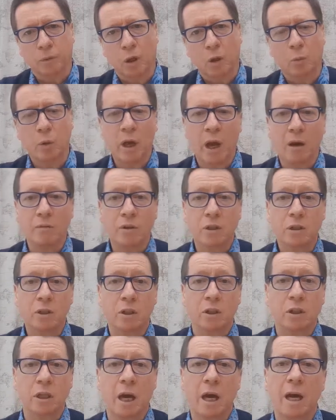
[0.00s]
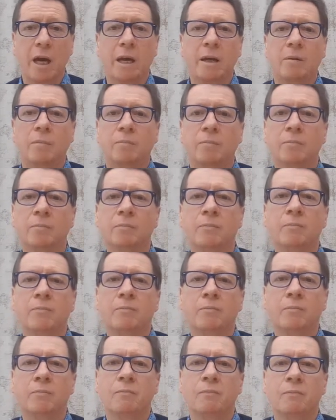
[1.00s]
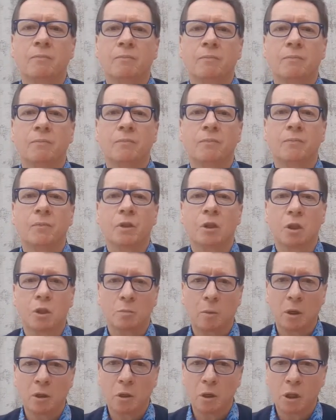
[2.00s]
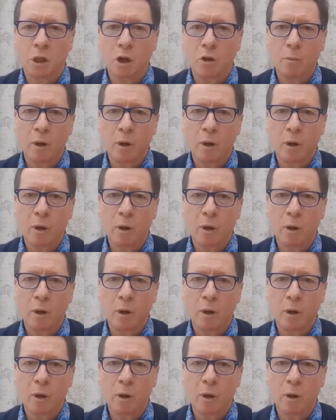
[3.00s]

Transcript: We have it today. 6 months ago,